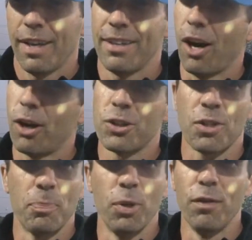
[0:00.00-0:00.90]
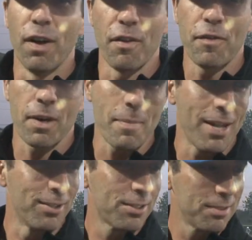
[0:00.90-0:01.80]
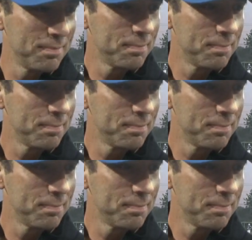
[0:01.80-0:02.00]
No, just improved on the fundamentals.